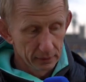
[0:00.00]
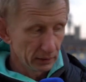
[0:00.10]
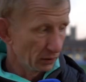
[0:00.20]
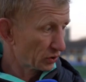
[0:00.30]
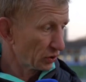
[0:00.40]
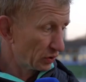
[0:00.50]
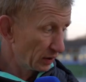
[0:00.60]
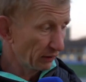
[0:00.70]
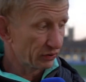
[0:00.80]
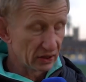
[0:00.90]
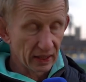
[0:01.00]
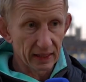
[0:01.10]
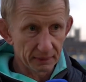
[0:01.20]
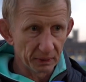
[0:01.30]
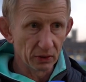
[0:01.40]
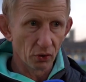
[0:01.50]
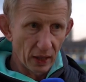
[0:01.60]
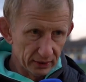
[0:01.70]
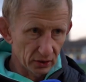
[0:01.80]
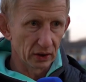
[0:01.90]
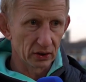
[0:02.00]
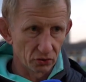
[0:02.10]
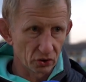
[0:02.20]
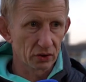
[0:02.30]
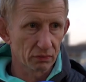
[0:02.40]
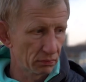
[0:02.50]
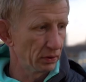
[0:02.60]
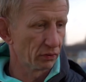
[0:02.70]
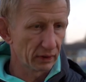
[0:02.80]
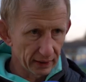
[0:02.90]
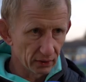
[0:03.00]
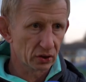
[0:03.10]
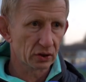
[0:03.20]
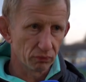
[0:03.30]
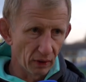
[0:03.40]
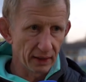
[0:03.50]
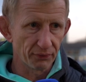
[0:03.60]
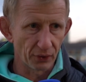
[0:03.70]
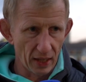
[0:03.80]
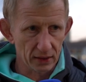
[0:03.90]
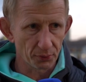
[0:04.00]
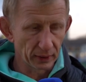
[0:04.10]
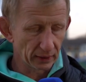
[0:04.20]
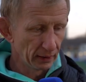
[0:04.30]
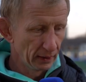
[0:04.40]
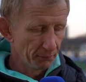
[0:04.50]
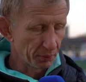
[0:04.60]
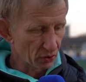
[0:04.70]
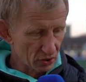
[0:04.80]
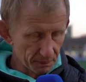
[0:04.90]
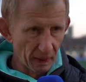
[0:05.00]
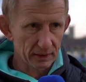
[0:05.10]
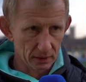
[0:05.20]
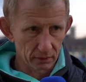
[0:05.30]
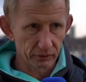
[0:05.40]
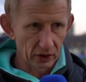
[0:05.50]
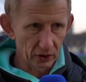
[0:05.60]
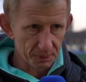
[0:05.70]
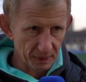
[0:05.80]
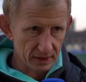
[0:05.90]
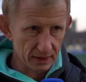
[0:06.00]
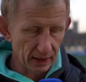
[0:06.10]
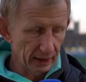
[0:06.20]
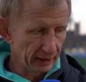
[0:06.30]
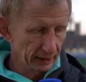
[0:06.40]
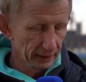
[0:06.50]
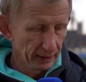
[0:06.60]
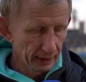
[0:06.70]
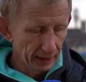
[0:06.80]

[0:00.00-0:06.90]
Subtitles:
You know, so obviously today has been a good exercise and just, you know, getting us ready for next week, because it's back to serious business at the league.